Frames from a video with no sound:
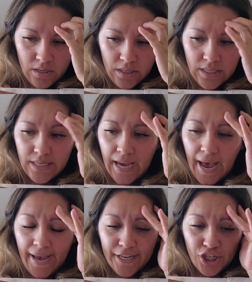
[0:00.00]

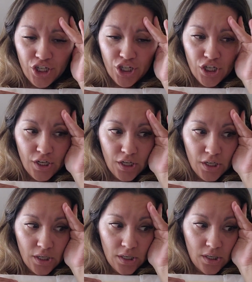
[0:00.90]
Stash
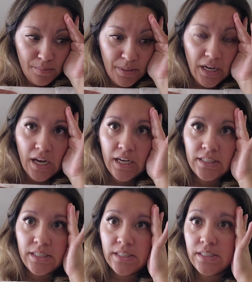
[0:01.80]

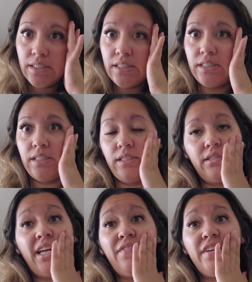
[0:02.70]
beyond
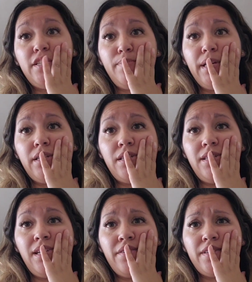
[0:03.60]
life
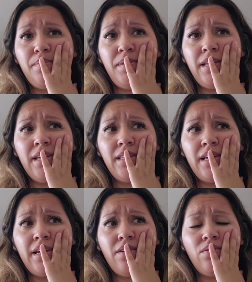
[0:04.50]
expectancy or something like
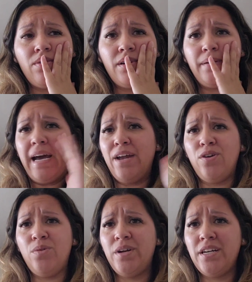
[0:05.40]
that, or I
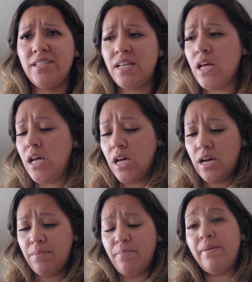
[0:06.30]
don't know what it is.
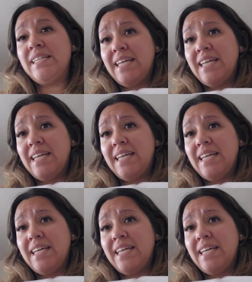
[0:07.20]
My